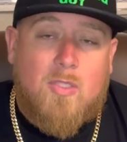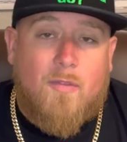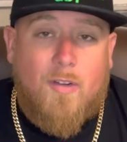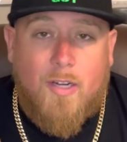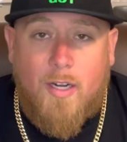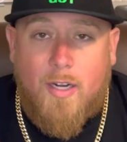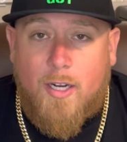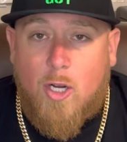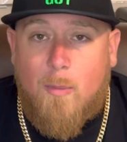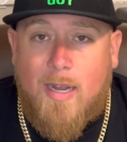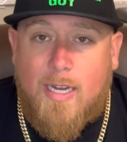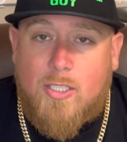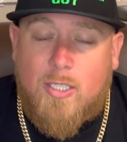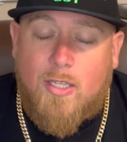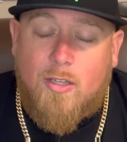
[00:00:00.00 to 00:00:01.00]
So if you're going to go
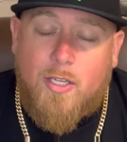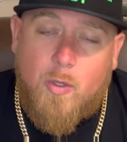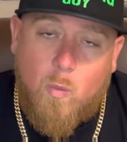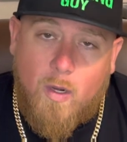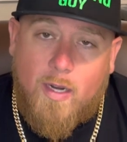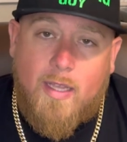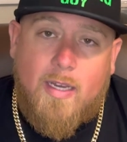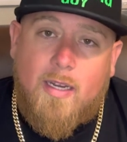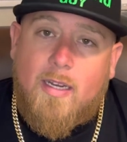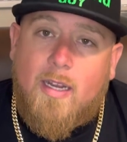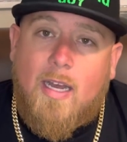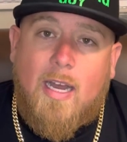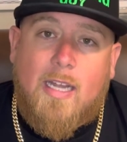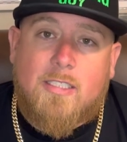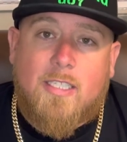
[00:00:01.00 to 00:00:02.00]
buy a trailer, you want to get into
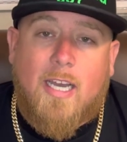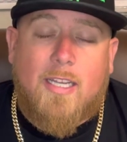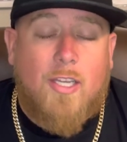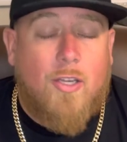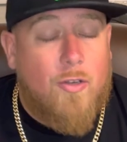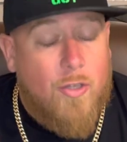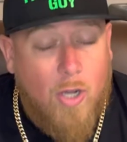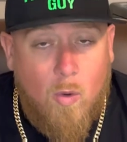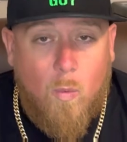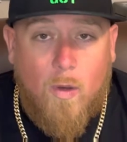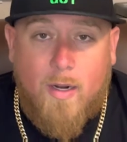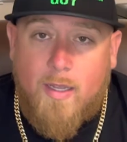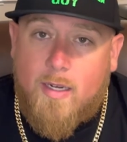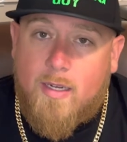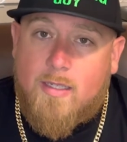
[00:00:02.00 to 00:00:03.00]
hotshot, and you don't
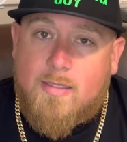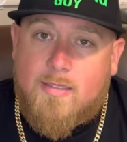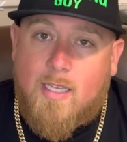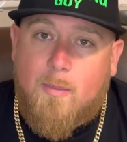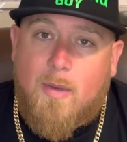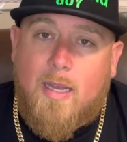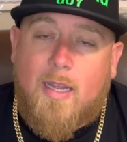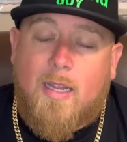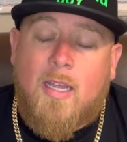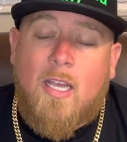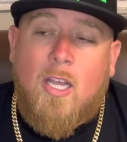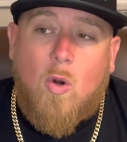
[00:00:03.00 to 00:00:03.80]
want to get into semi,